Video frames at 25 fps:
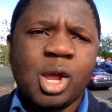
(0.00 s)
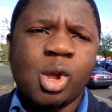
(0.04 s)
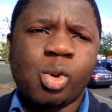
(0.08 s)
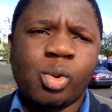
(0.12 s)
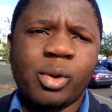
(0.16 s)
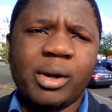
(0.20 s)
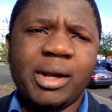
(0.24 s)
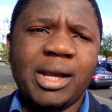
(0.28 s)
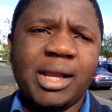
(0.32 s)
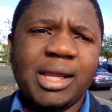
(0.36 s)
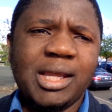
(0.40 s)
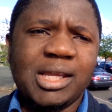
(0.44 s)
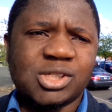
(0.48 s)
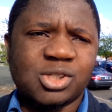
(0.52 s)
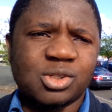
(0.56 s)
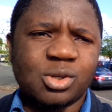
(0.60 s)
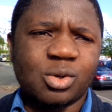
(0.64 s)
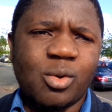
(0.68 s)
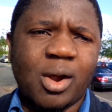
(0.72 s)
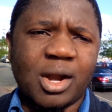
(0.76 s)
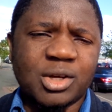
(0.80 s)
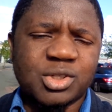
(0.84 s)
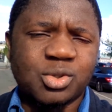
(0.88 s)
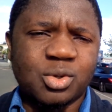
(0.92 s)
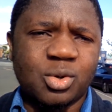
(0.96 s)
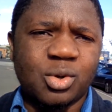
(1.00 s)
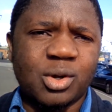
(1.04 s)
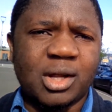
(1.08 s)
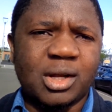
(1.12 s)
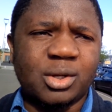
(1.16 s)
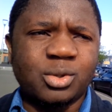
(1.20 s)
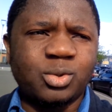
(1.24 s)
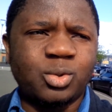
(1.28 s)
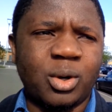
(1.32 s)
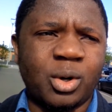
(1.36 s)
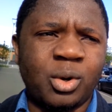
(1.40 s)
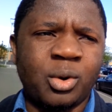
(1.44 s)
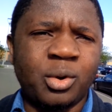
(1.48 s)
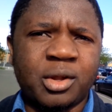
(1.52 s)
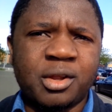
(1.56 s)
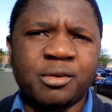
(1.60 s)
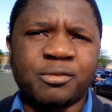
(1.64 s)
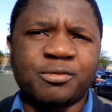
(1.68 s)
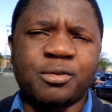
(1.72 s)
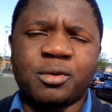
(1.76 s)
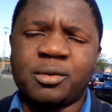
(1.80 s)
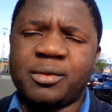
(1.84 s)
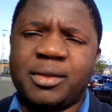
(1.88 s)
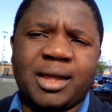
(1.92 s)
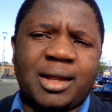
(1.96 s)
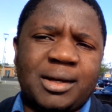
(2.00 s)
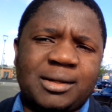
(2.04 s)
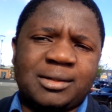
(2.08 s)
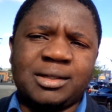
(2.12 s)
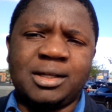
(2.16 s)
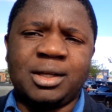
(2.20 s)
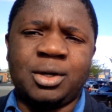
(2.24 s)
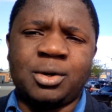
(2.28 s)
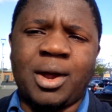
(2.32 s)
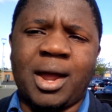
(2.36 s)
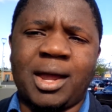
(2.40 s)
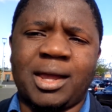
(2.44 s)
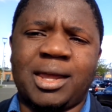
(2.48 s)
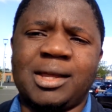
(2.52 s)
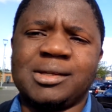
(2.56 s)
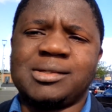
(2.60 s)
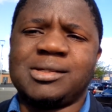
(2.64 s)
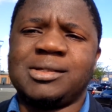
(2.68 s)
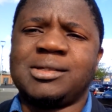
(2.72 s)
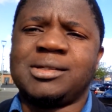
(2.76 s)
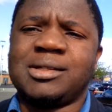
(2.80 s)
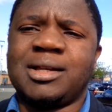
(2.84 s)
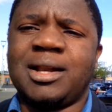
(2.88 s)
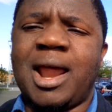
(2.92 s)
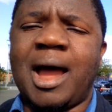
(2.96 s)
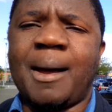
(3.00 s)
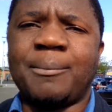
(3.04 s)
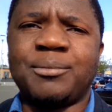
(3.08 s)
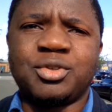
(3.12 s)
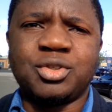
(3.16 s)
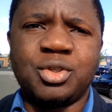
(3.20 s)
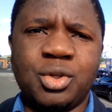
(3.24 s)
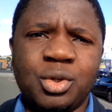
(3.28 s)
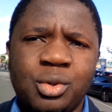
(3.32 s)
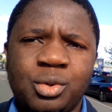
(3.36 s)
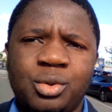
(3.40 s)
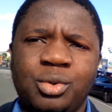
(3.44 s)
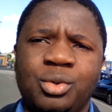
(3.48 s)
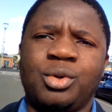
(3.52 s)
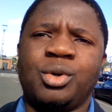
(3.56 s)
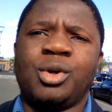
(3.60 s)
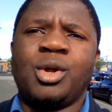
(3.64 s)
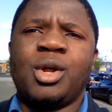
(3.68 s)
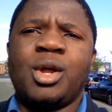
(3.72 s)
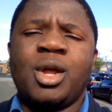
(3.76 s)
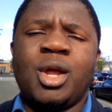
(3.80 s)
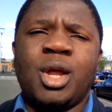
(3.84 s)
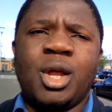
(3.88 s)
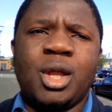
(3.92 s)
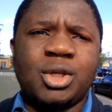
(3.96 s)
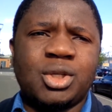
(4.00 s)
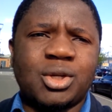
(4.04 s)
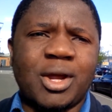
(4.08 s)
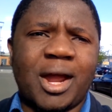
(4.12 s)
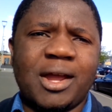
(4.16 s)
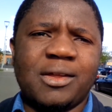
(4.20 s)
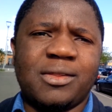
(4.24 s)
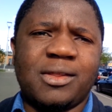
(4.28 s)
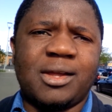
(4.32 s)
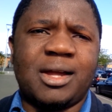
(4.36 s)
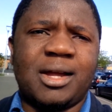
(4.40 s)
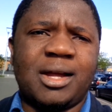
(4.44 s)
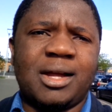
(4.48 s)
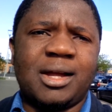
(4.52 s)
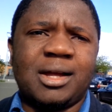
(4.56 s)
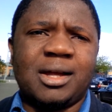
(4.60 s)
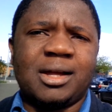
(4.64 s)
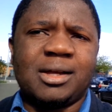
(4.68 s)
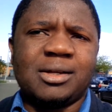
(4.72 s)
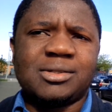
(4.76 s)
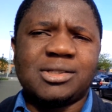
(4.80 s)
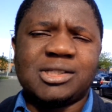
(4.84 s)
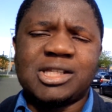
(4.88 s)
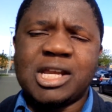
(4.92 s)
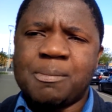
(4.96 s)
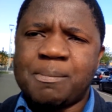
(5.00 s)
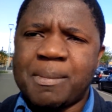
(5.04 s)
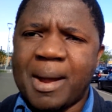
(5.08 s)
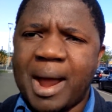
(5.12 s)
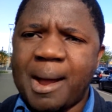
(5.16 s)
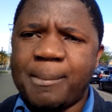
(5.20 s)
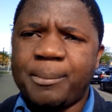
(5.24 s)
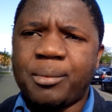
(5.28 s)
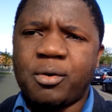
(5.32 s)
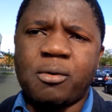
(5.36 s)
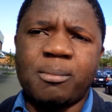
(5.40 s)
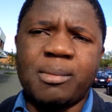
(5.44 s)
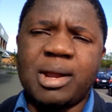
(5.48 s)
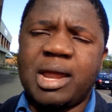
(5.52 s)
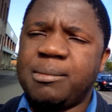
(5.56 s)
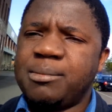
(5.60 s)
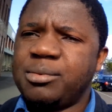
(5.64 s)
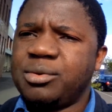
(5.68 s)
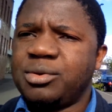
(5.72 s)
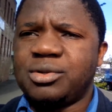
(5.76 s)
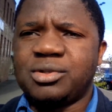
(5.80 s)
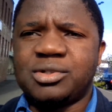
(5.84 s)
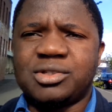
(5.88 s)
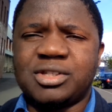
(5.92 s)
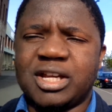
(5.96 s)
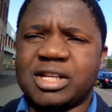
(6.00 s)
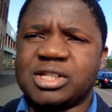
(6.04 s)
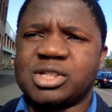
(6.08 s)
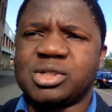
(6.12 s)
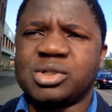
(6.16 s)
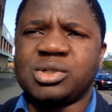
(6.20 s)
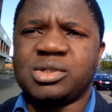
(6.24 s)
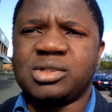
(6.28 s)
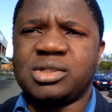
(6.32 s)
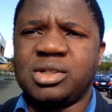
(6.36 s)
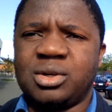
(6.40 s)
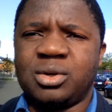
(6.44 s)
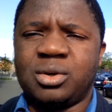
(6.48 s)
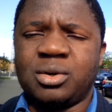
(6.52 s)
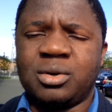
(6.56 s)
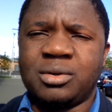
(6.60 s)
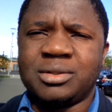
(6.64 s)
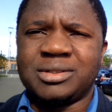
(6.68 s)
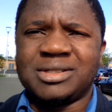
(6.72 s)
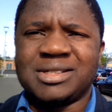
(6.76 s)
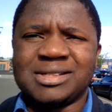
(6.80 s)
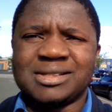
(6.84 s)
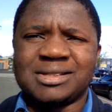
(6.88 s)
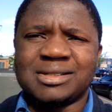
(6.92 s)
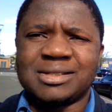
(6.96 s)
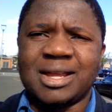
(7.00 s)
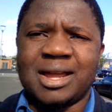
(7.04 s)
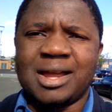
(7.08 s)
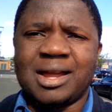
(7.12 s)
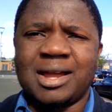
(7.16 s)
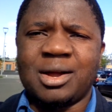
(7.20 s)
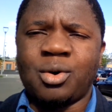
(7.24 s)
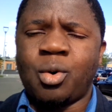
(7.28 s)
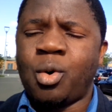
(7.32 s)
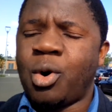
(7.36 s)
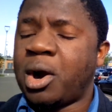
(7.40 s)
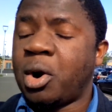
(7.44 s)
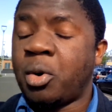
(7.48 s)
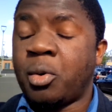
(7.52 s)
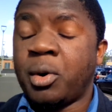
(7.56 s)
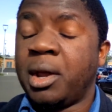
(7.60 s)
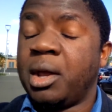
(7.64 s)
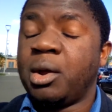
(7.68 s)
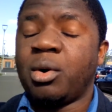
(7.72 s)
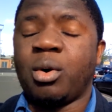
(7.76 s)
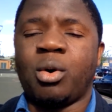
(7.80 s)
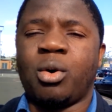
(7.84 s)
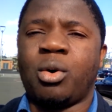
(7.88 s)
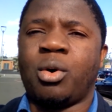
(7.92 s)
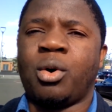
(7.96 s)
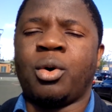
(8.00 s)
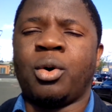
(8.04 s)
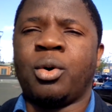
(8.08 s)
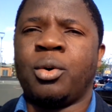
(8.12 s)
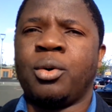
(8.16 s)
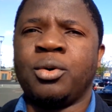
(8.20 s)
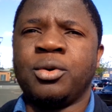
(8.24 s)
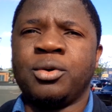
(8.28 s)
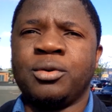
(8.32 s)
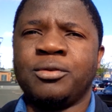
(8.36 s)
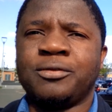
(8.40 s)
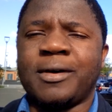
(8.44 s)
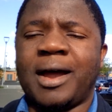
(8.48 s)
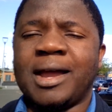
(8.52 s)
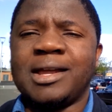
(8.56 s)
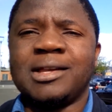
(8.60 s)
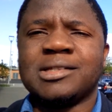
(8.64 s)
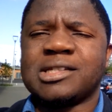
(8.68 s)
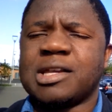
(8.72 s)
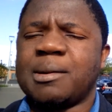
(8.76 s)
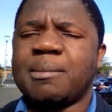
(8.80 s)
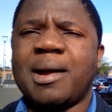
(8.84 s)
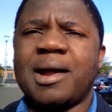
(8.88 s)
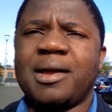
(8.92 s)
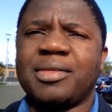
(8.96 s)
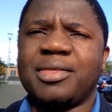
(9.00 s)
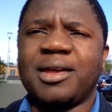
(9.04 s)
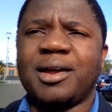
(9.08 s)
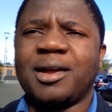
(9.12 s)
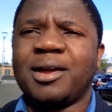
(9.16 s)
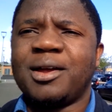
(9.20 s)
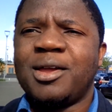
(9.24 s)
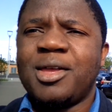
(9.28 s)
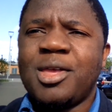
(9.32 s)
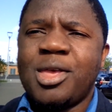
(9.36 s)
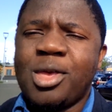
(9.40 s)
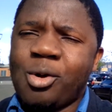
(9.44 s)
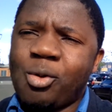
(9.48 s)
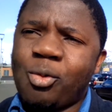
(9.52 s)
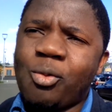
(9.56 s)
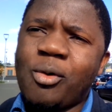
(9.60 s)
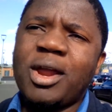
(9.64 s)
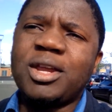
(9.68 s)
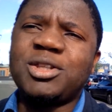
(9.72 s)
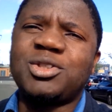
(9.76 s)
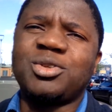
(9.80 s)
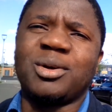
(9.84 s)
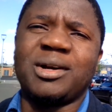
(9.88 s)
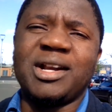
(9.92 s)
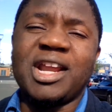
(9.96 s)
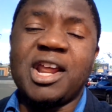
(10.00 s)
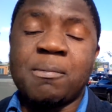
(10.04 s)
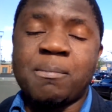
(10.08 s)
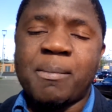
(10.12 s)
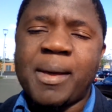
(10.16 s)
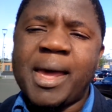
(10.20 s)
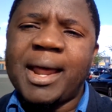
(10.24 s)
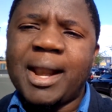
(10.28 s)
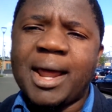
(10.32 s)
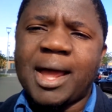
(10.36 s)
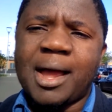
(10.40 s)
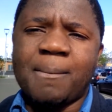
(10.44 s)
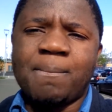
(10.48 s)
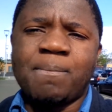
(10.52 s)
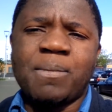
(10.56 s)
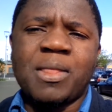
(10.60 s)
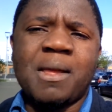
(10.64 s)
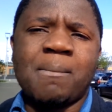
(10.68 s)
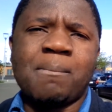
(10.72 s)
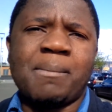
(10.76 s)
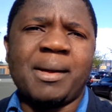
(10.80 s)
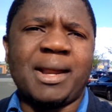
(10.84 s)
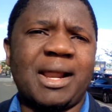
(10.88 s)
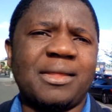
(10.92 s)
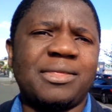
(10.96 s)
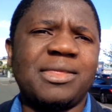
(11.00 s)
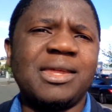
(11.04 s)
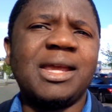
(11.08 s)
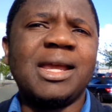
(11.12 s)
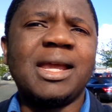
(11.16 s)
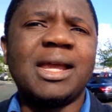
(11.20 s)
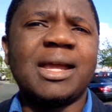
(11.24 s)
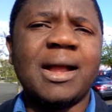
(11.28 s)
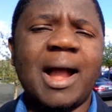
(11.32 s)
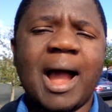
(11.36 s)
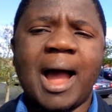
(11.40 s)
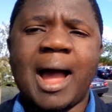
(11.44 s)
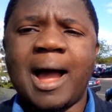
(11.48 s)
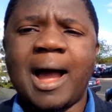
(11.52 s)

really is not what you are looking for, then I guess it's then up to you to either step up, or maybe just walk away, or find some other way to relate better. But I think